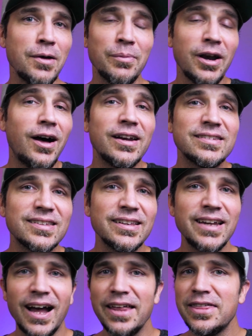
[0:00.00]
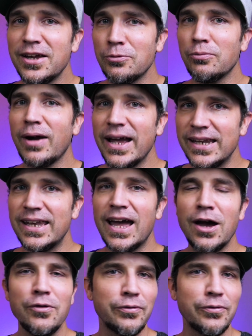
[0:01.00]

but honestly, I think right now